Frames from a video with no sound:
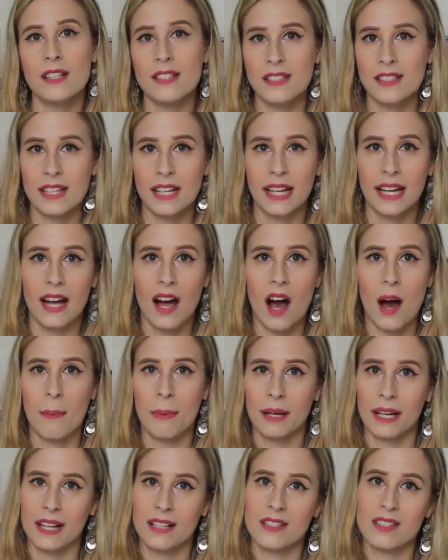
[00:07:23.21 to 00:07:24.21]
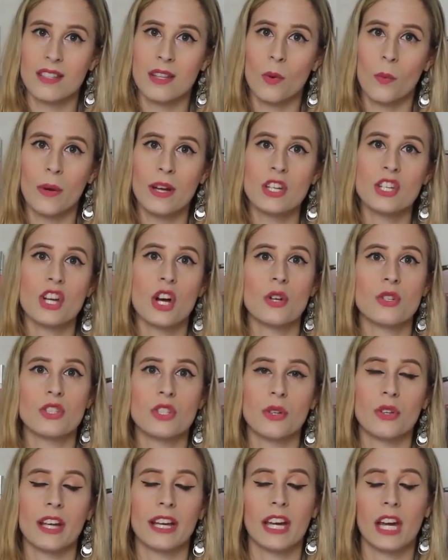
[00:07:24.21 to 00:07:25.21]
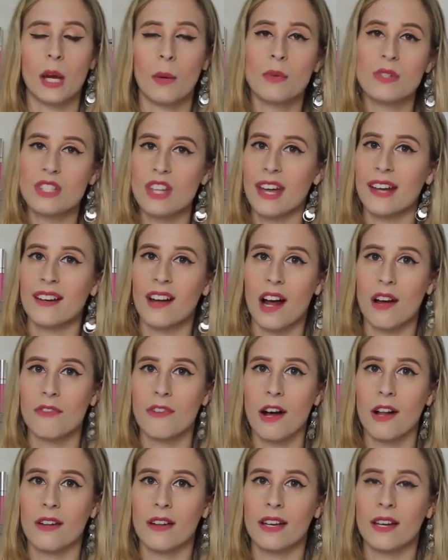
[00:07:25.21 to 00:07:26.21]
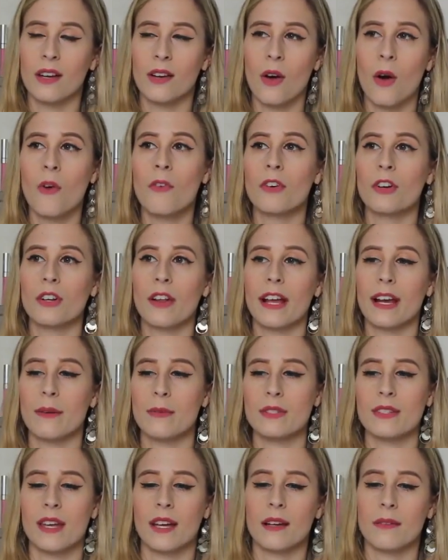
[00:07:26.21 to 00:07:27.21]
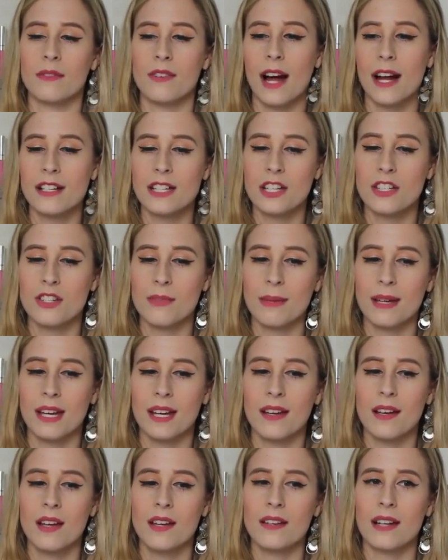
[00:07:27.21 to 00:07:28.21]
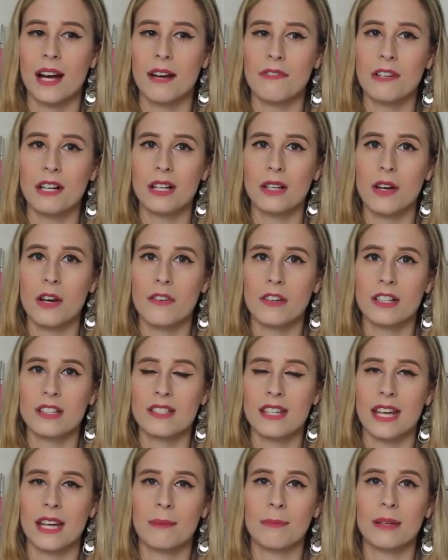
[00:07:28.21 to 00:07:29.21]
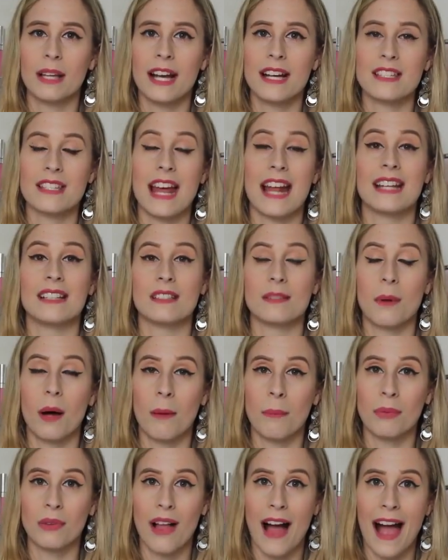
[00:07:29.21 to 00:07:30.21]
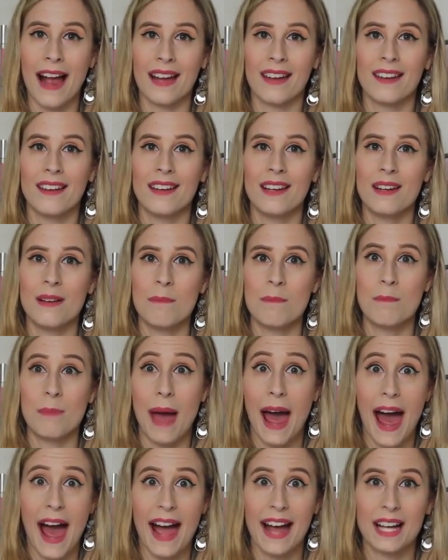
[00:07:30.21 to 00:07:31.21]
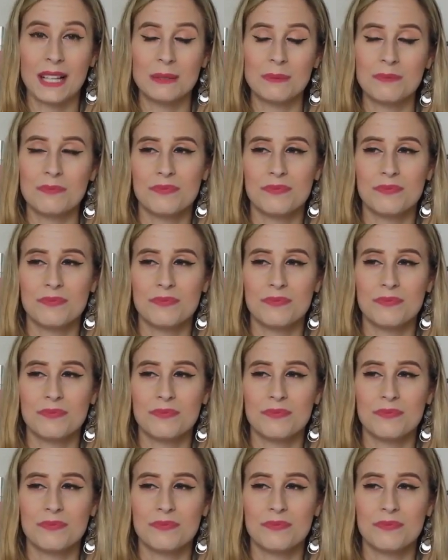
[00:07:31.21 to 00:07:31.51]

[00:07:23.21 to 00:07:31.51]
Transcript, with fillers: sitting up against the window. So like it was like not falling over. Like it was like not touching me, not falling over, staying in place, and it's a black bag.